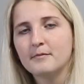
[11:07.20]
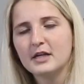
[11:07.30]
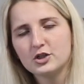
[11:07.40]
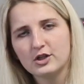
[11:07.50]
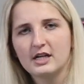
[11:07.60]

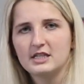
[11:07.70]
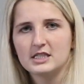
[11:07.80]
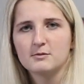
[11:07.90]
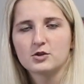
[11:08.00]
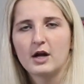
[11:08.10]
make sure you hit the
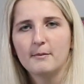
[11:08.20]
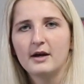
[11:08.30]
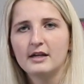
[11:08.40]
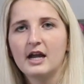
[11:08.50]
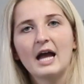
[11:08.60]
subscribe
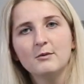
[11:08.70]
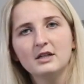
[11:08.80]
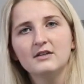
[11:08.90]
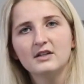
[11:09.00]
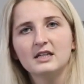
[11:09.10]
button. I will
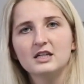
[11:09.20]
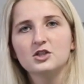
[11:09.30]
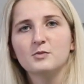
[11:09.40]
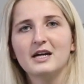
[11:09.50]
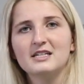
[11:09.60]
leave a link
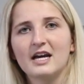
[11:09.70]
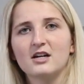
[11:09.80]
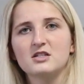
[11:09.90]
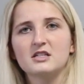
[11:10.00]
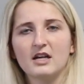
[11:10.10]
to my
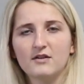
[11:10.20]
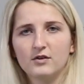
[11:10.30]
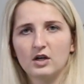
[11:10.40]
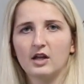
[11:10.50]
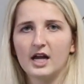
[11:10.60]
entire Studying for
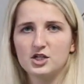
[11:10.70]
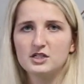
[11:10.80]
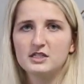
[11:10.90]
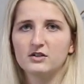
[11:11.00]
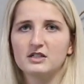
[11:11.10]
Dental Hygiene
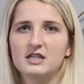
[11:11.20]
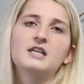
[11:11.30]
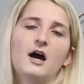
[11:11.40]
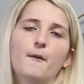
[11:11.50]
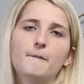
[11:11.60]
series
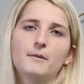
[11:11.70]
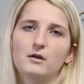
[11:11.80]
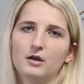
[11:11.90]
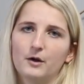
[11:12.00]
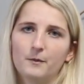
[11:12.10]
down
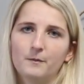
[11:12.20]
below.